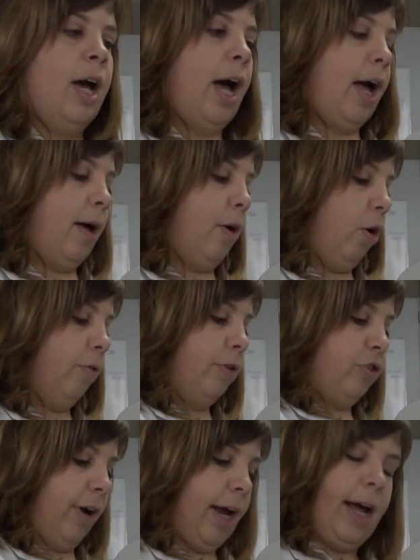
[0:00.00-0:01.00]
over
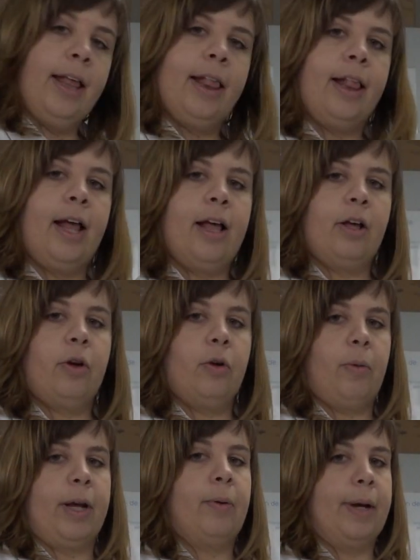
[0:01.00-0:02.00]
dry ice
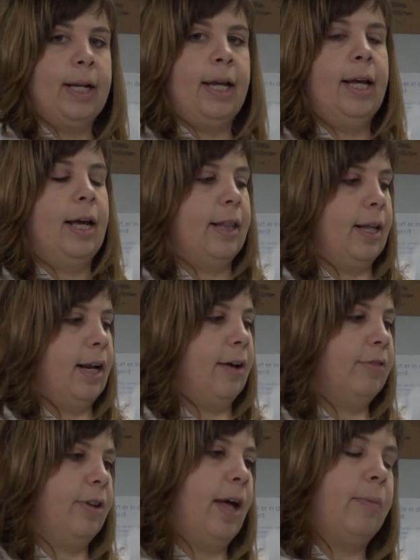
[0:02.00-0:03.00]
quite quickly. And then
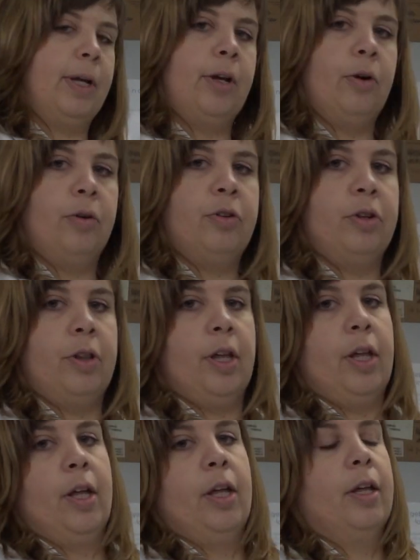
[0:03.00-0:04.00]
after that, we can go to
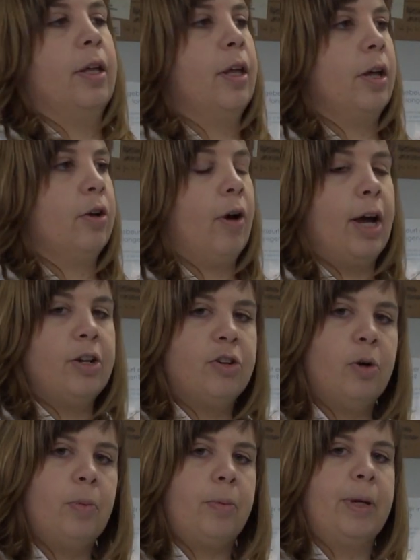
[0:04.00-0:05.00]
the
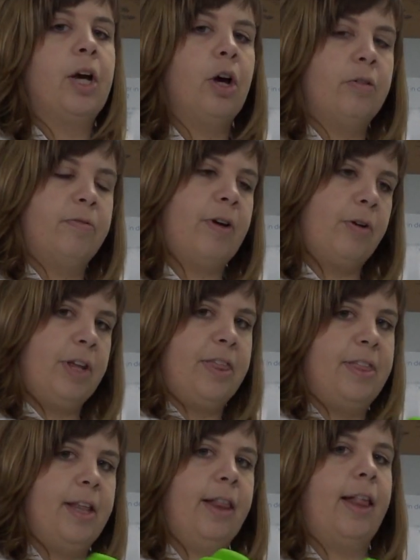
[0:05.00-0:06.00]
cryotome, where we cut very
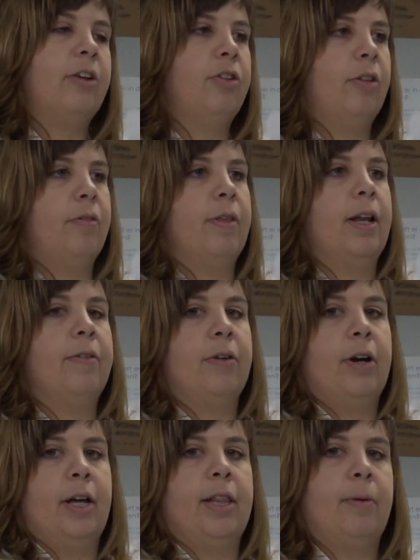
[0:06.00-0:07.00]
thin sections of the
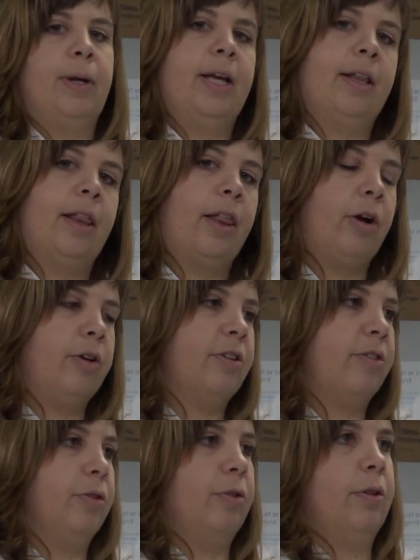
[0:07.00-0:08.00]
liver, and then we can start
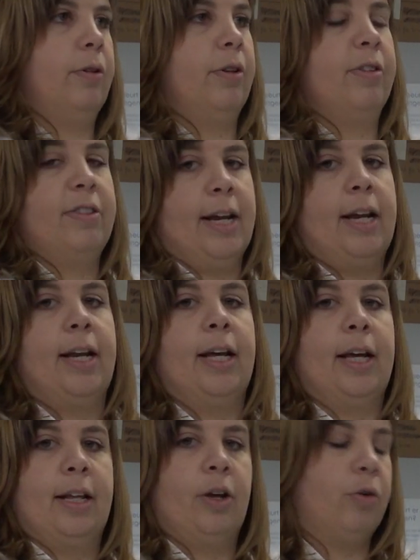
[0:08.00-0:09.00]
to do the
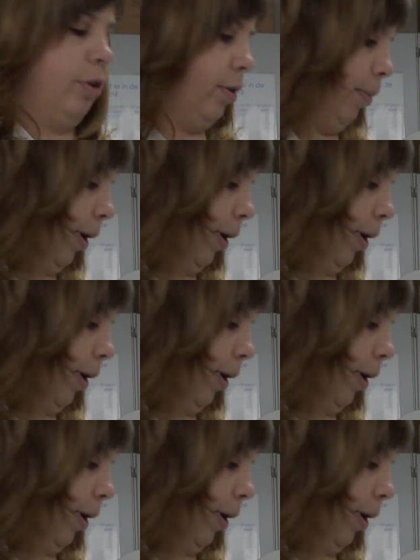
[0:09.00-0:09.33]
staining and go to the